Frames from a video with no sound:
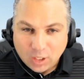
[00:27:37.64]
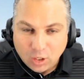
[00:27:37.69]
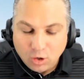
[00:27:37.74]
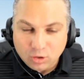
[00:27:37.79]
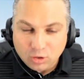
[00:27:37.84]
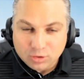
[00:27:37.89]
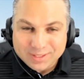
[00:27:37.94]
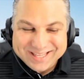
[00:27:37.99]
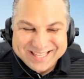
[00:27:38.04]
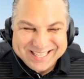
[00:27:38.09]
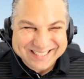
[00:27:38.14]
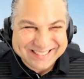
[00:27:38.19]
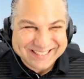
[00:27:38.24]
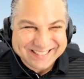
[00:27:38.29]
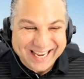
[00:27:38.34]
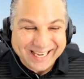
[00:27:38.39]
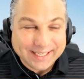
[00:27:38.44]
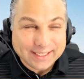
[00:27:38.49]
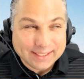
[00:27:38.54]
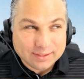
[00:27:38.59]
Only the
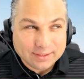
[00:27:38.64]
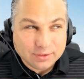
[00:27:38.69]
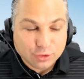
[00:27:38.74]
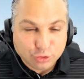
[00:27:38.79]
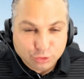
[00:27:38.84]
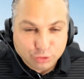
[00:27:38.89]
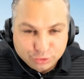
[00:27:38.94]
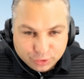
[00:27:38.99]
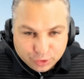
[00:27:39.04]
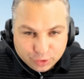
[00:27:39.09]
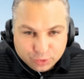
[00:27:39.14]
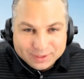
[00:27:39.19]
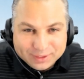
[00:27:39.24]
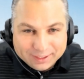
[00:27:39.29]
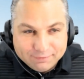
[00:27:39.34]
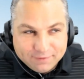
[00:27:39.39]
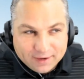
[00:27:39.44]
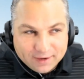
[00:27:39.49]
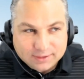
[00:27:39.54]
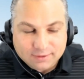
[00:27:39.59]
second true
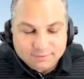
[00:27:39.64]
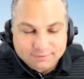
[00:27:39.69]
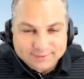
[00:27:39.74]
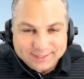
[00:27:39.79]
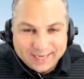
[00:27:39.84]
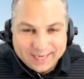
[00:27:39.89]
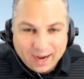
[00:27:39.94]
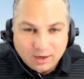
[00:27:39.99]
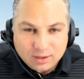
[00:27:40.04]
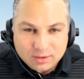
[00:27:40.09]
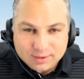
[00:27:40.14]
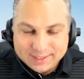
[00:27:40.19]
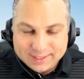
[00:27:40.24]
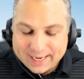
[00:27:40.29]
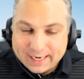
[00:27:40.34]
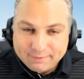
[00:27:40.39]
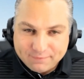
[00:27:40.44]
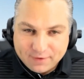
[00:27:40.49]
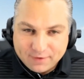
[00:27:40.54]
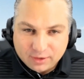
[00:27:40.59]
defensive tackle in
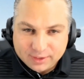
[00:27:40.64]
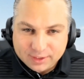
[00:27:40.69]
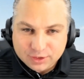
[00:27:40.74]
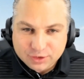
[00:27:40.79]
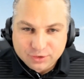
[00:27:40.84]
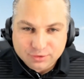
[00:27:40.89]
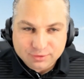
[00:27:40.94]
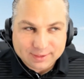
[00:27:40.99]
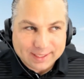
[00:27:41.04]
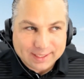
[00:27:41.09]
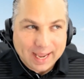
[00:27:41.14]
NFL history to